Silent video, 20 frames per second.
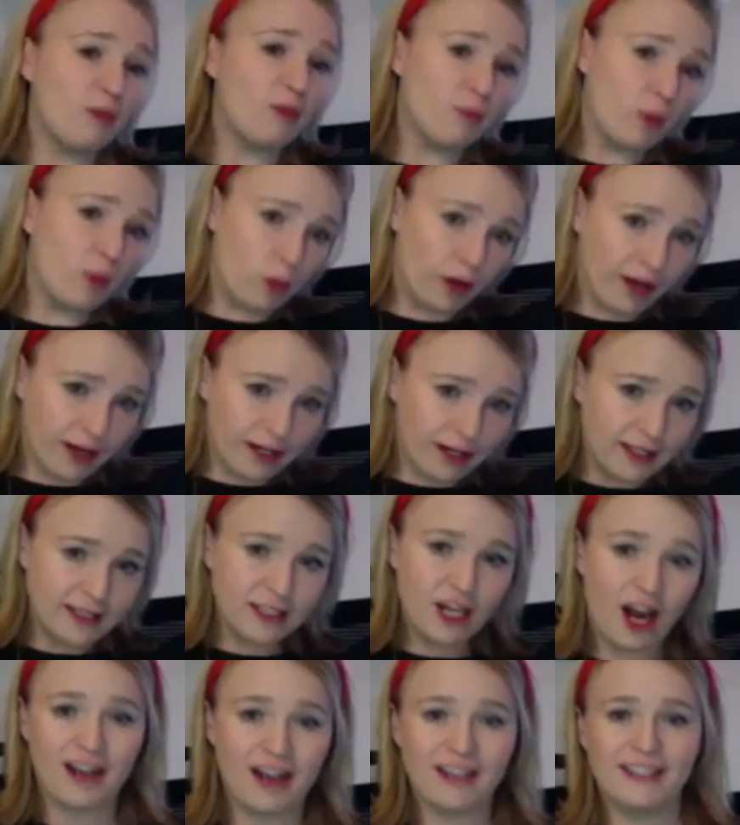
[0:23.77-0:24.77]
We're going to
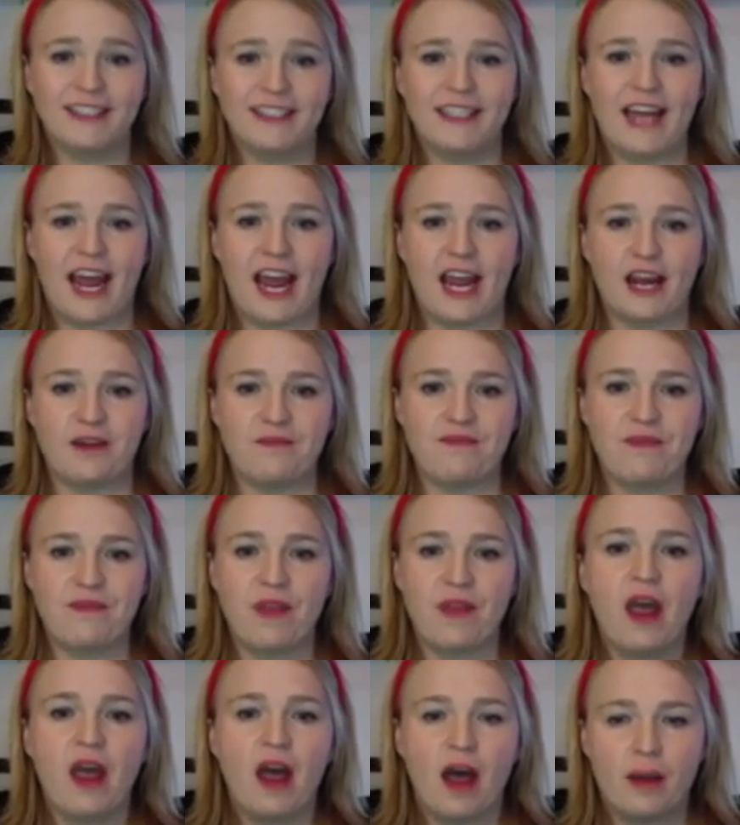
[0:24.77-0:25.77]
talk today
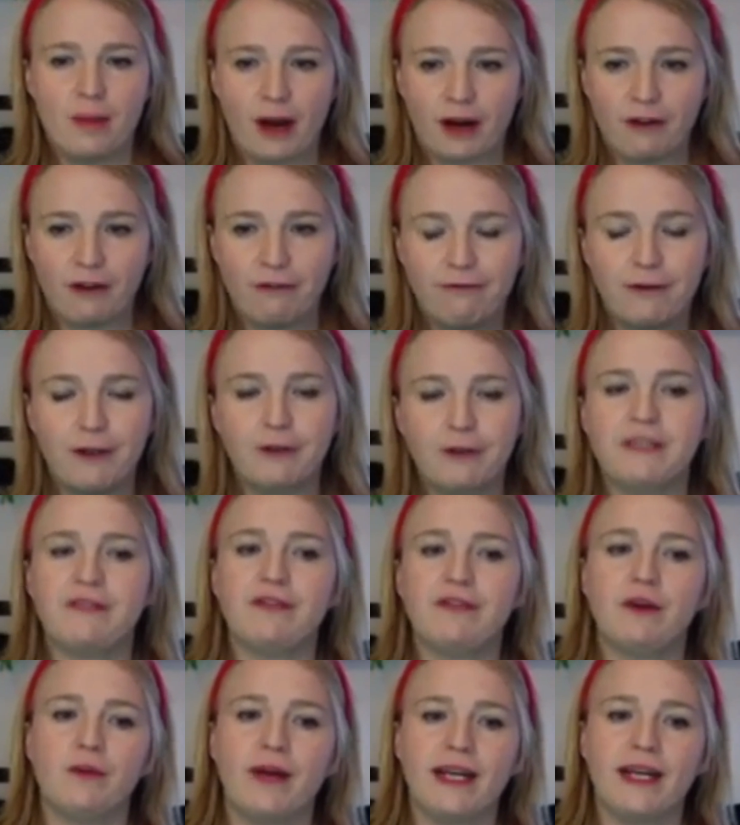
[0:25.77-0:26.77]
about a few
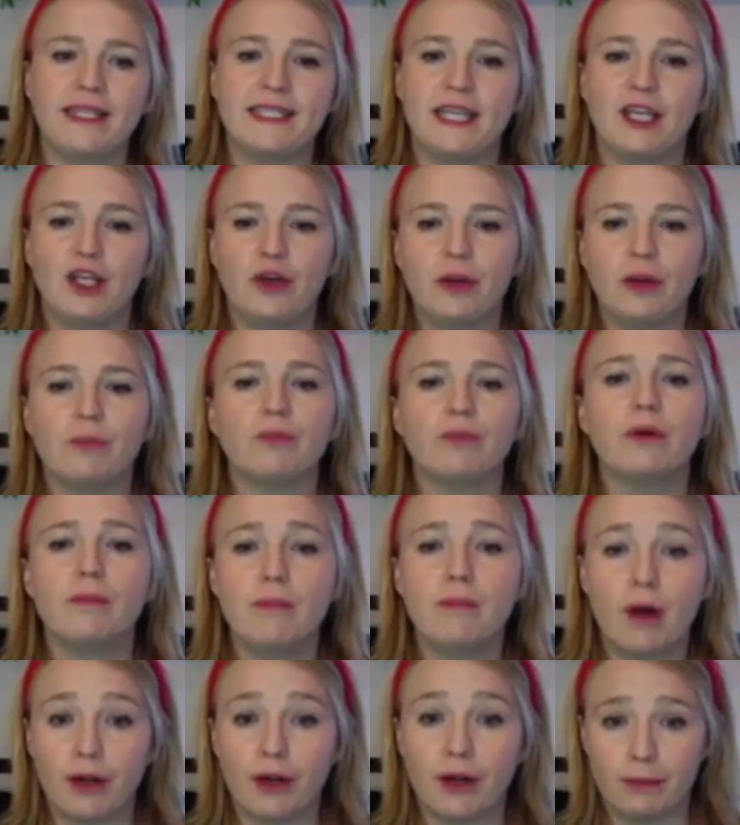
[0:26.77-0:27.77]
different ways that you can
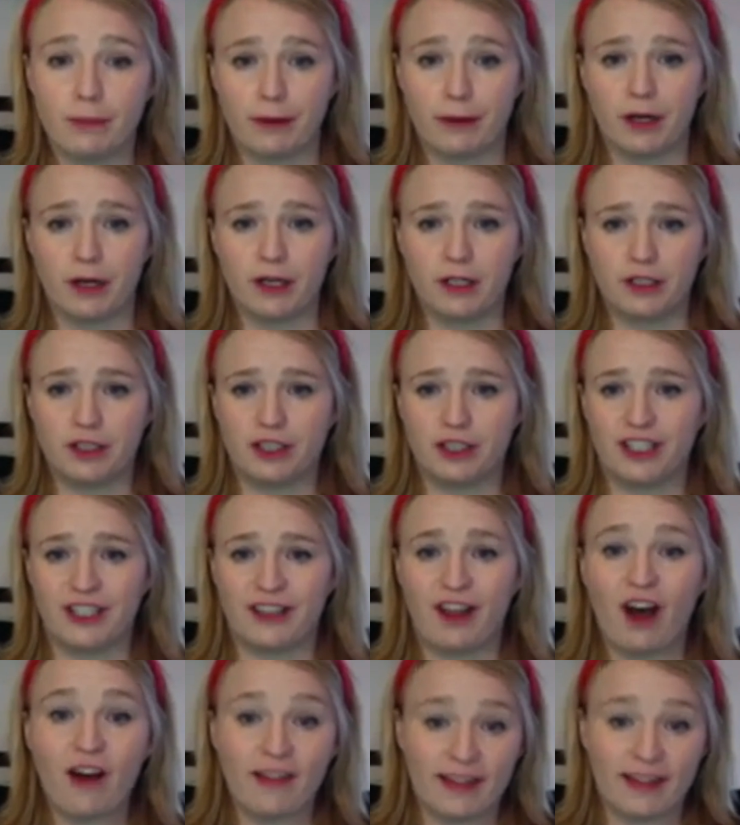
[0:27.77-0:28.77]
promote your book during
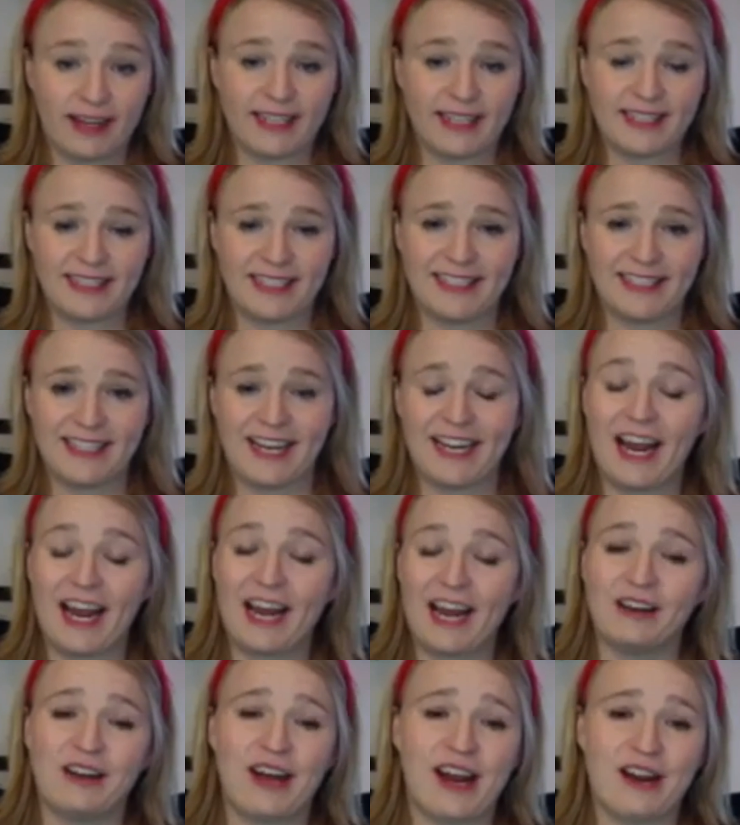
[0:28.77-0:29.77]
the holiday season
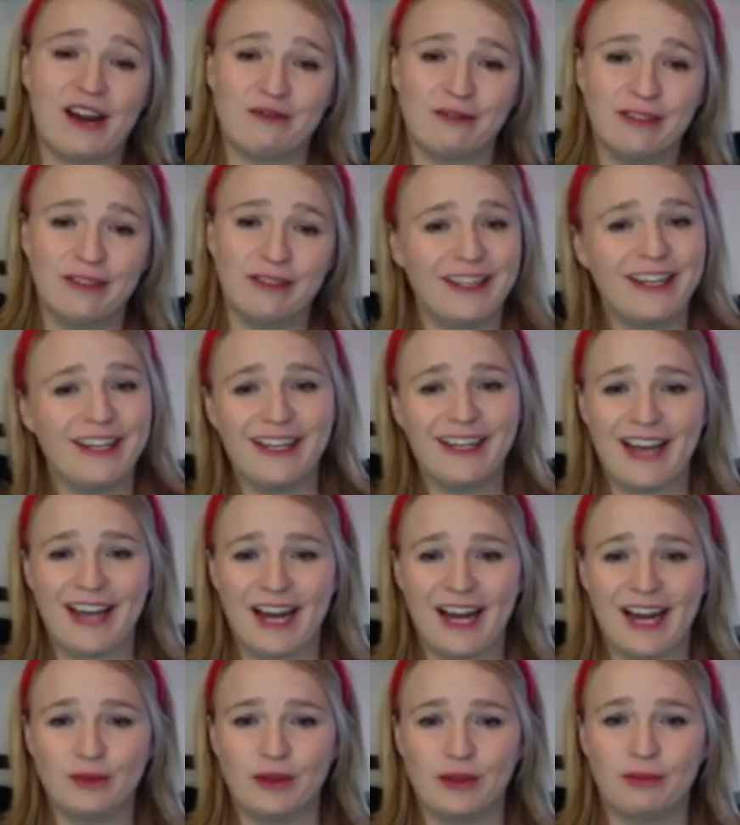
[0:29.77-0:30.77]
and really
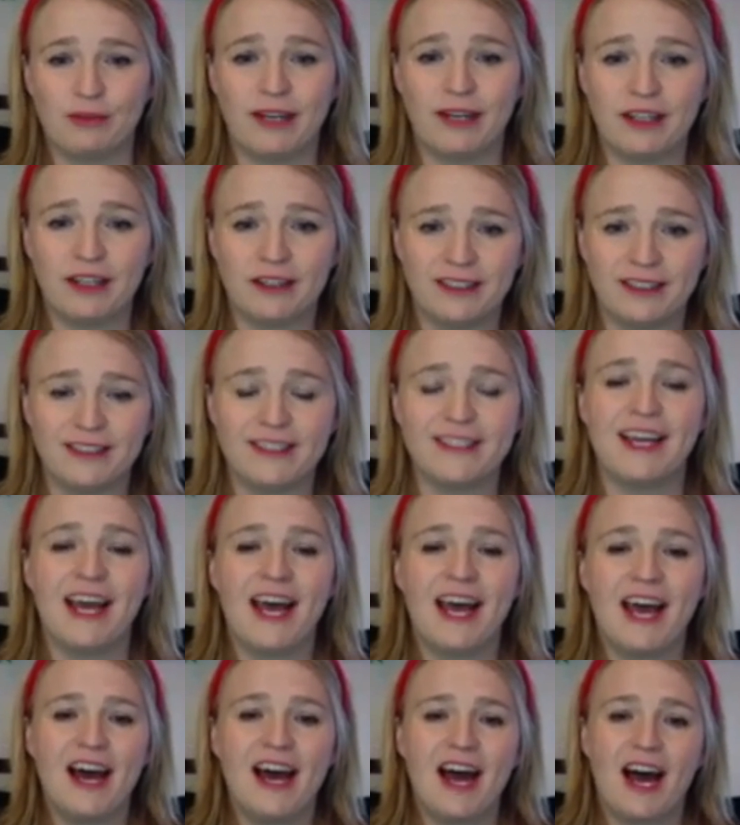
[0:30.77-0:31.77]
connect with readers,
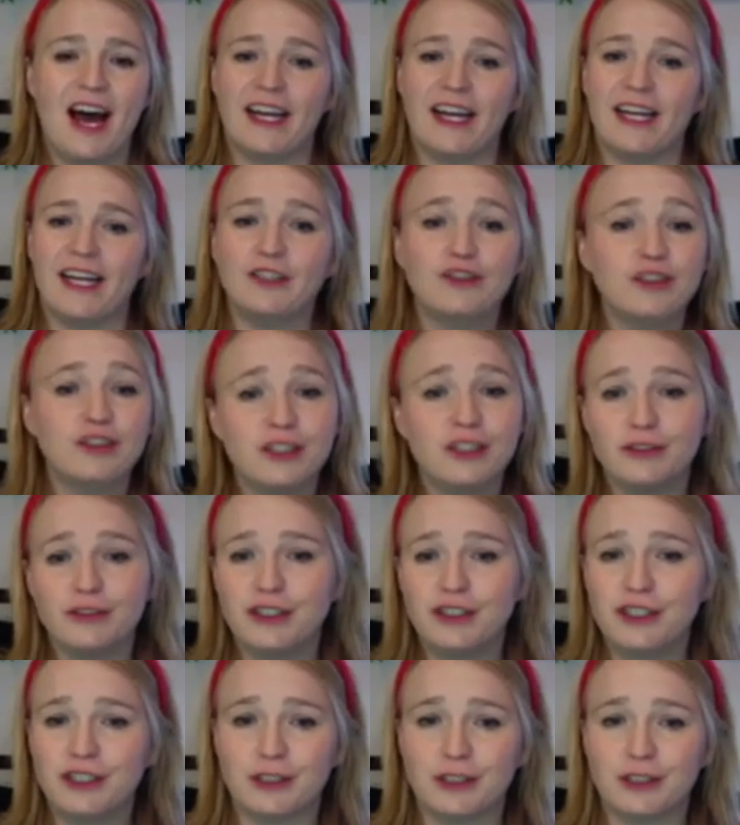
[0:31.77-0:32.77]

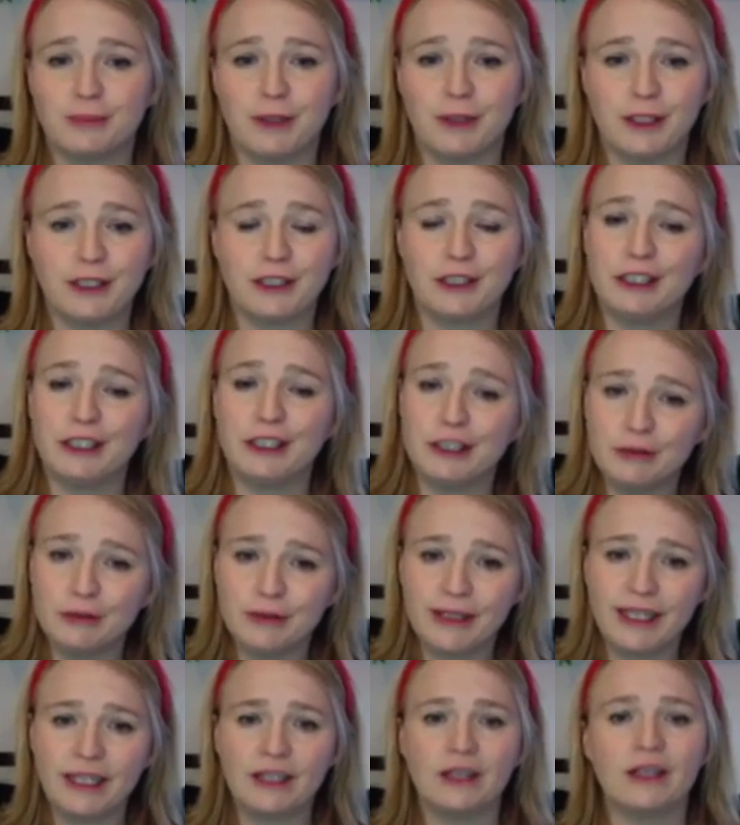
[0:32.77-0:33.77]
introduce your book to new
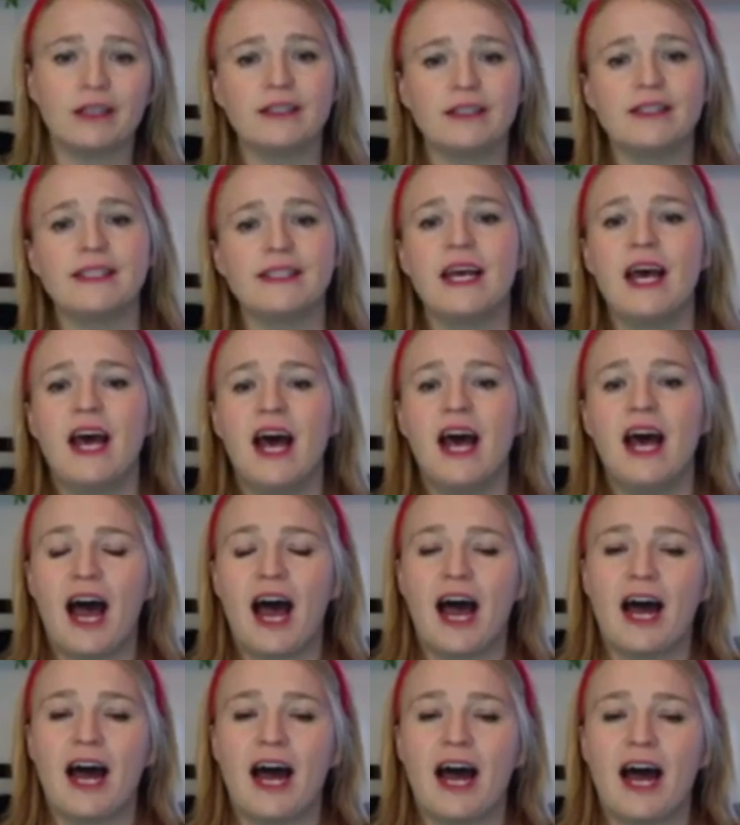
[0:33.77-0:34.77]
readers,
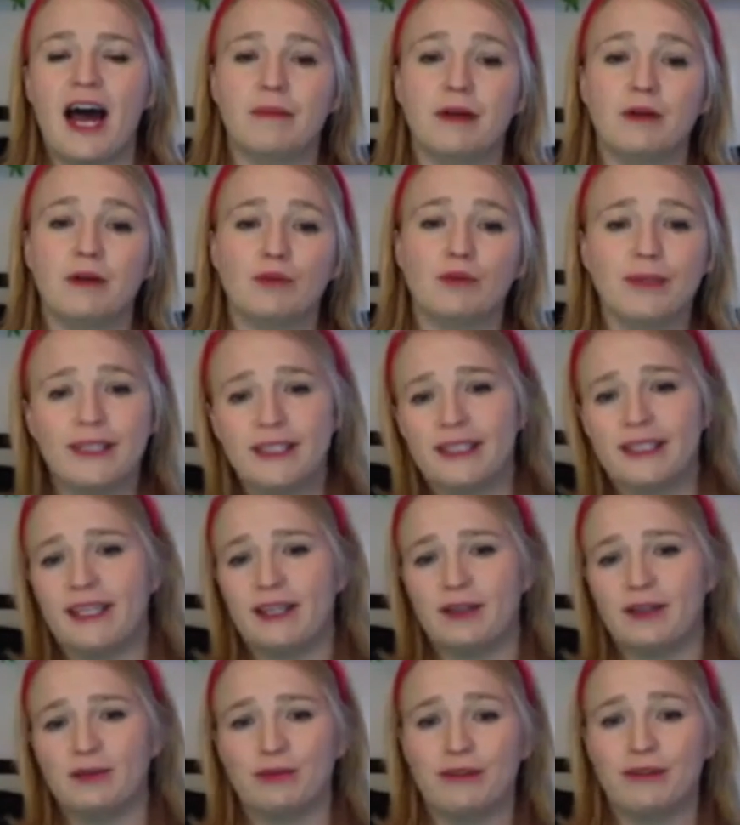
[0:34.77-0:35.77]

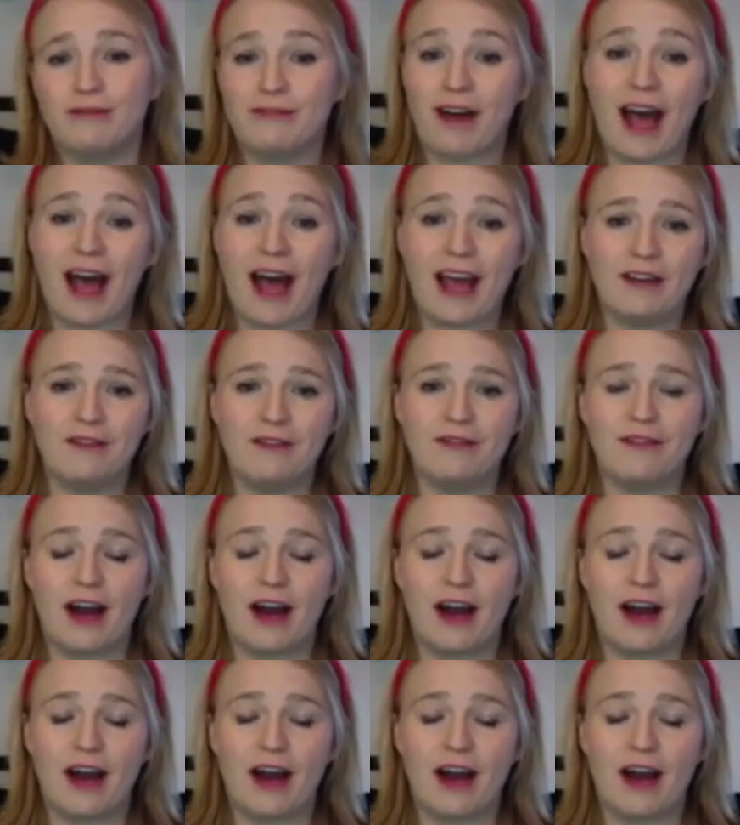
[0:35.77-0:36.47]
really revive